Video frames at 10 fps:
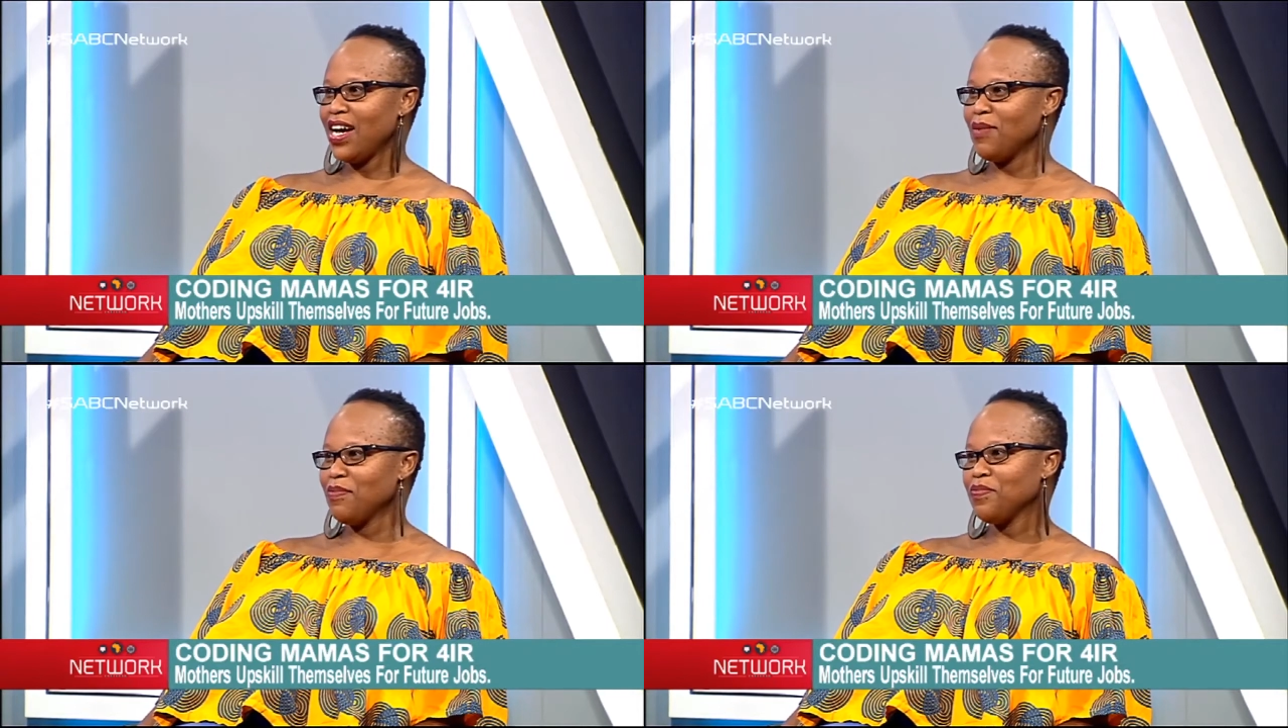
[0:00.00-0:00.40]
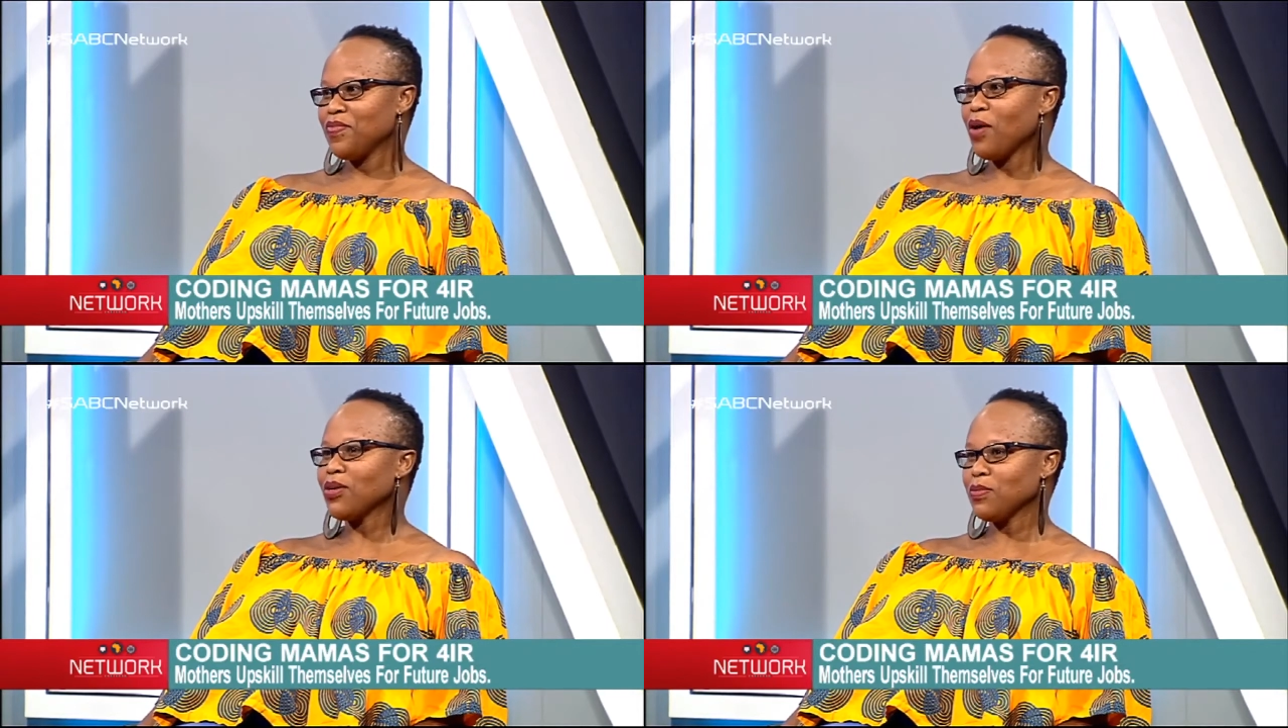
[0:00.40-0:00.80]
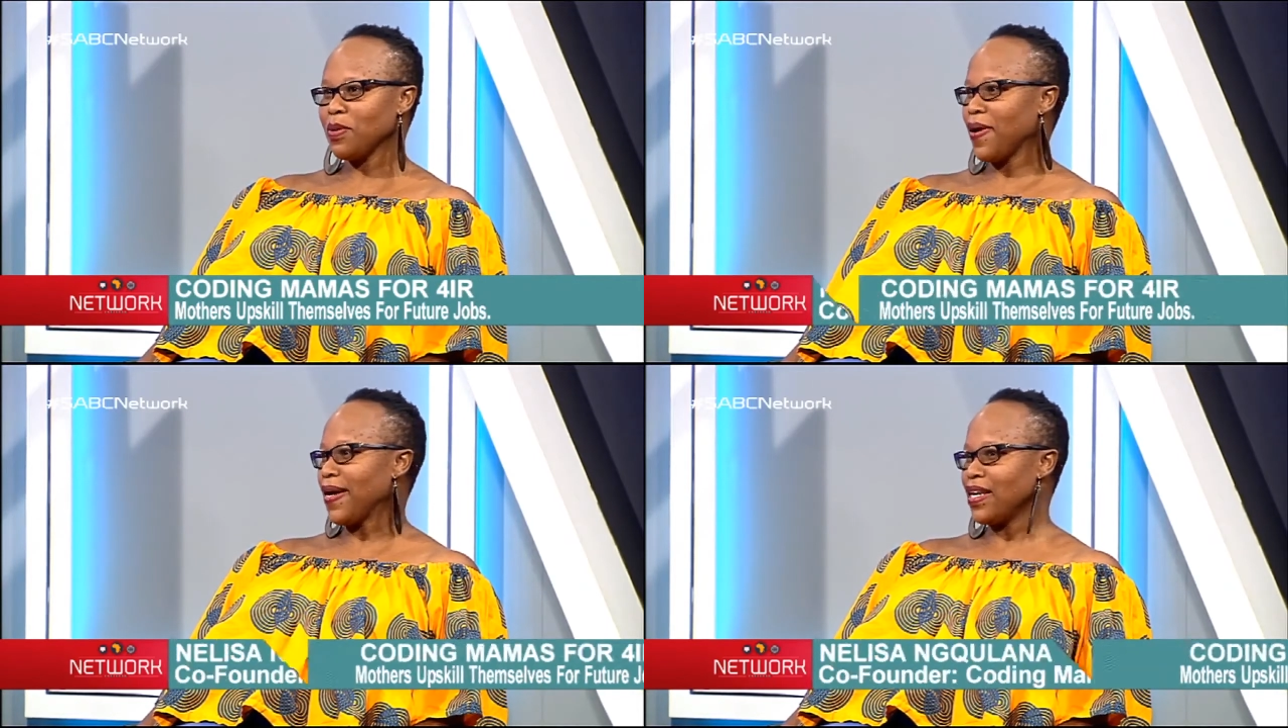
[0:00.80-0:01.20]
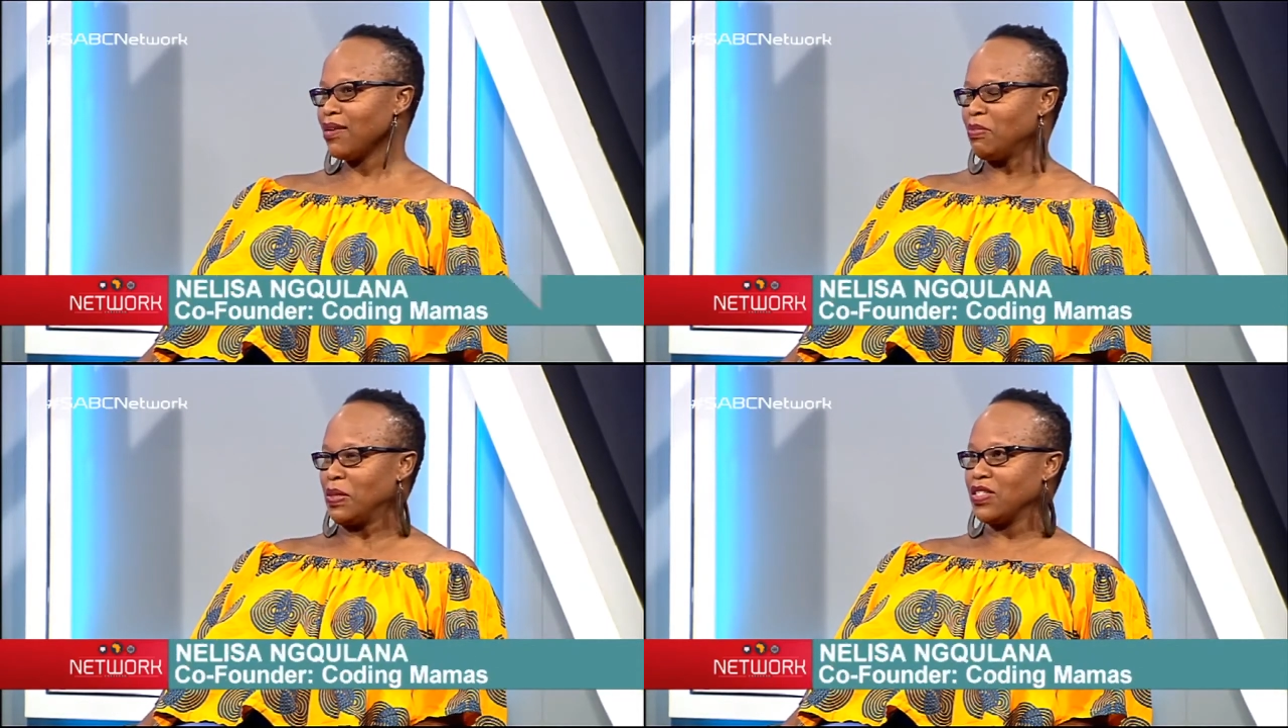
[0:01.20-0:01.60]
That was
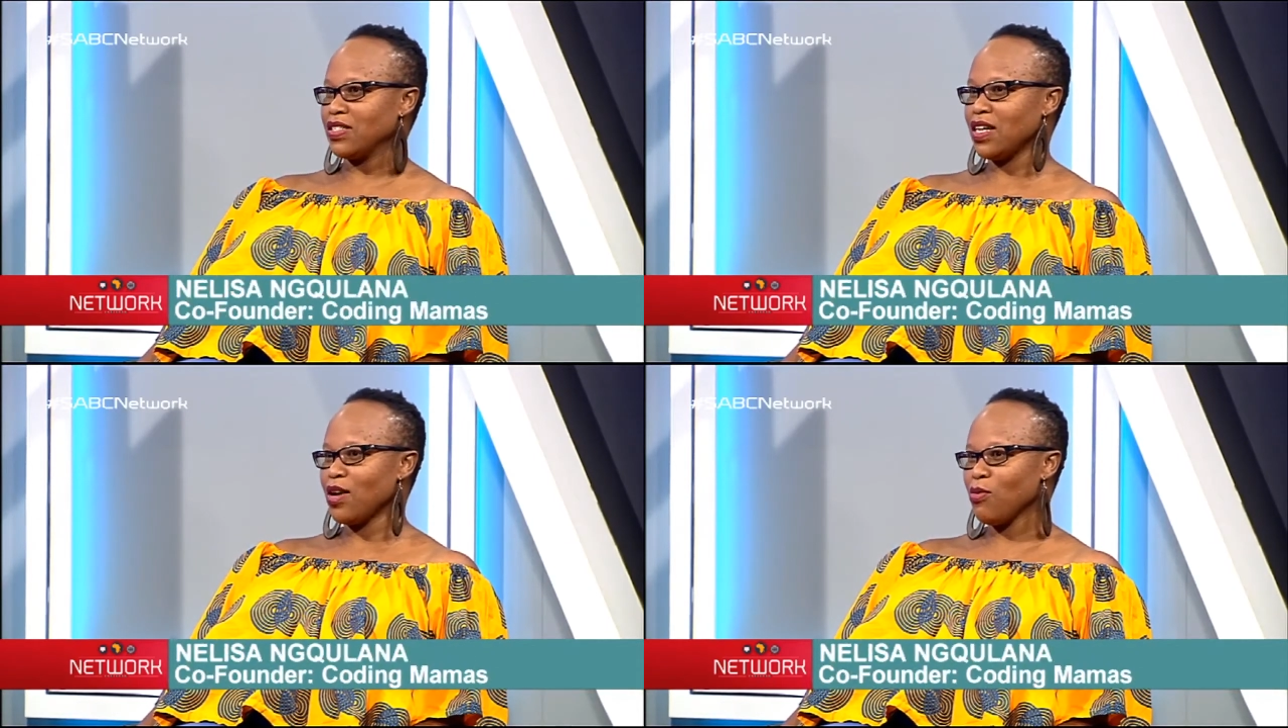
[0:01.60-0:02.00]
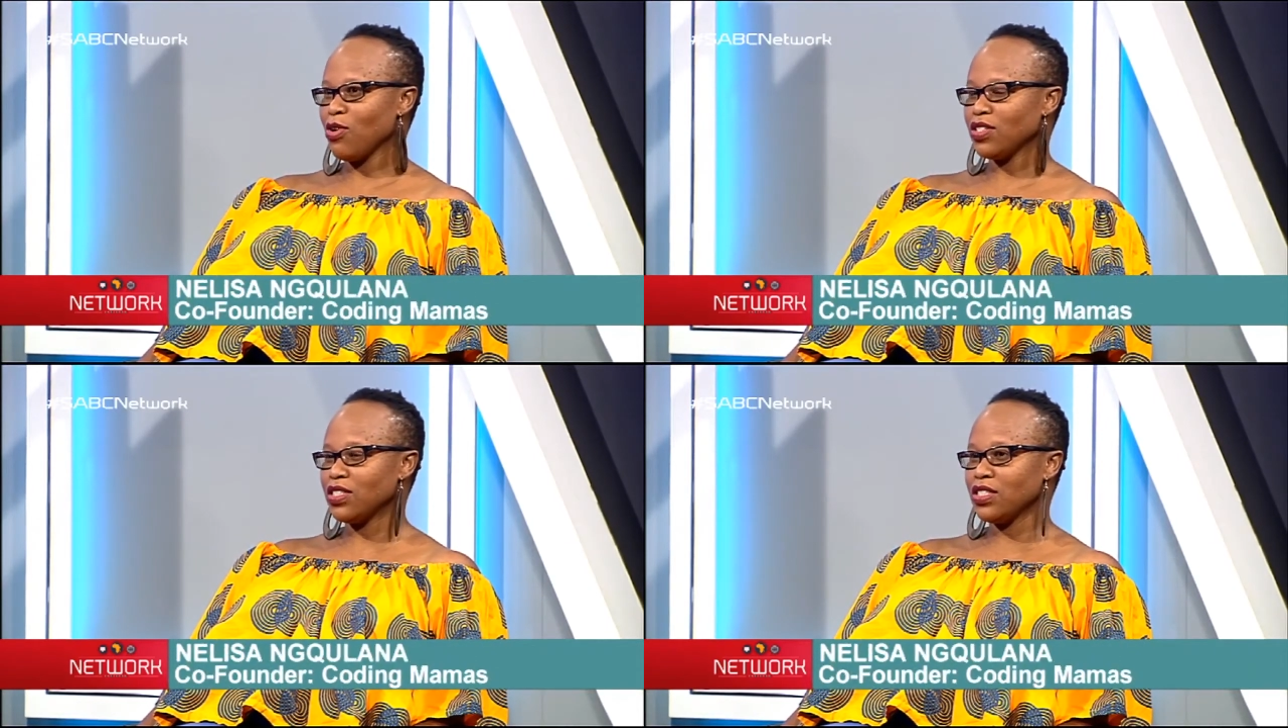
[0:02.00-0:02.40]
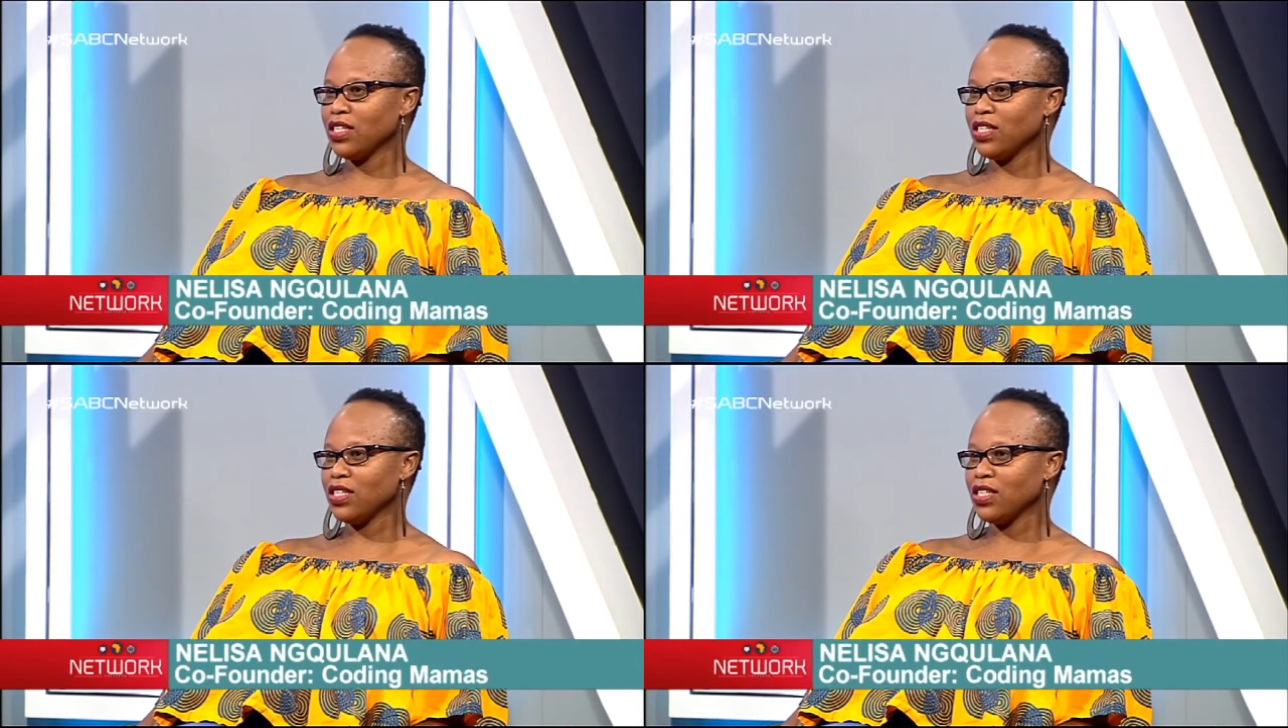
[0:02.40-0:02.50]
primarily because I worked